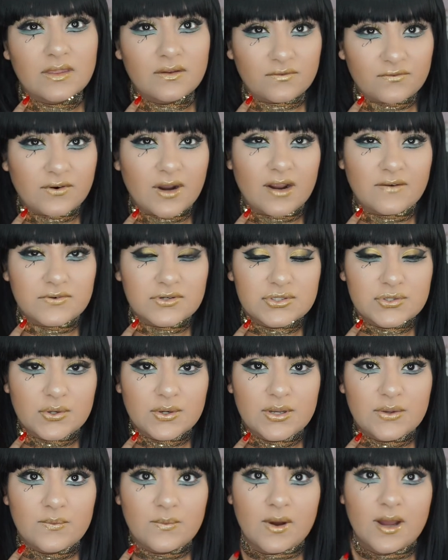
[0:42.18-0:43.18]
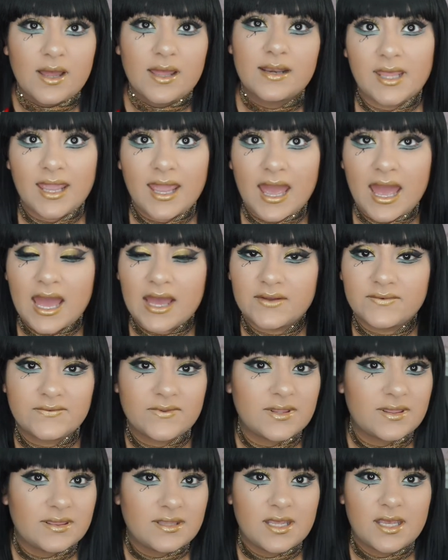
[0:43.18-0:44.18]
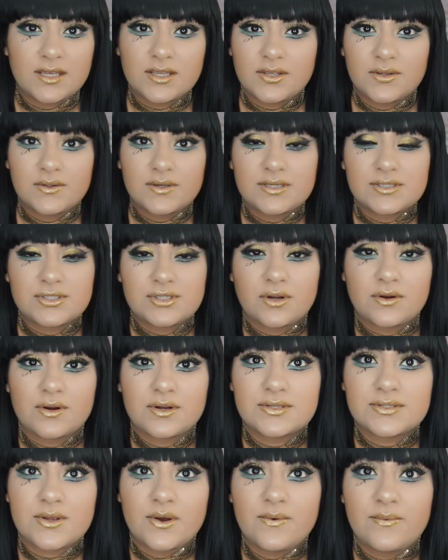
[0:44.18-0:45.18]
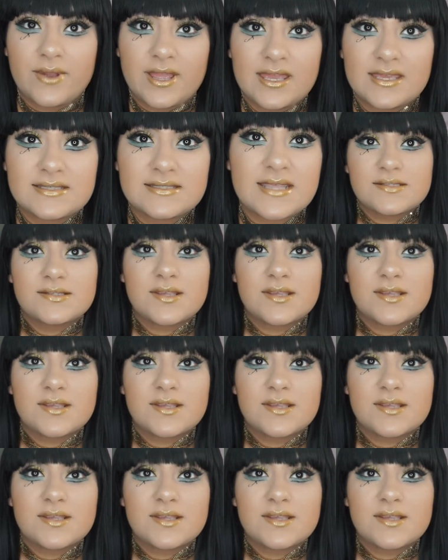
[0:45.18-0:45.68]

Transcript: Forever 21. They have the cutest chokers always.